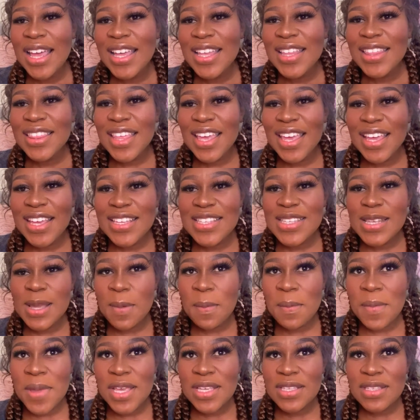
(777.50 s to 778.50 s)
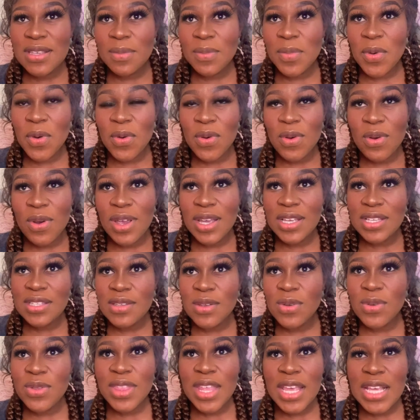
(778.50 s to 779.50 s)
There is amazing progress.
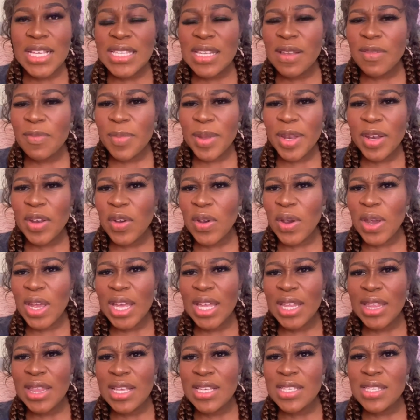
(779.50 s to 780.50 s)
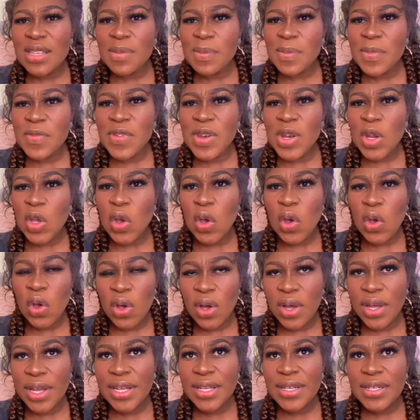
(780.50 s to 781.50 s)
So things have been great. Things have been
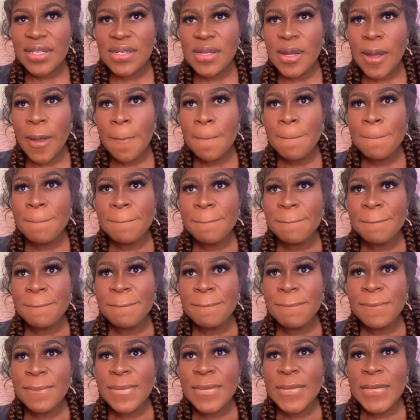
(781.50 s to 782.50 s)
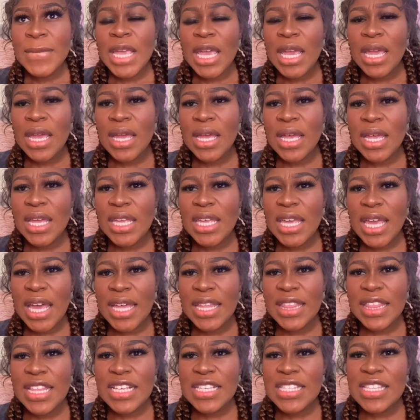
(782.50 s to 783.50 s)
good. Yeah,
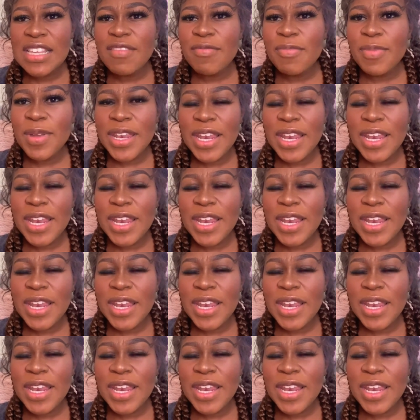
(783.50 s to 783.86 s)
things have been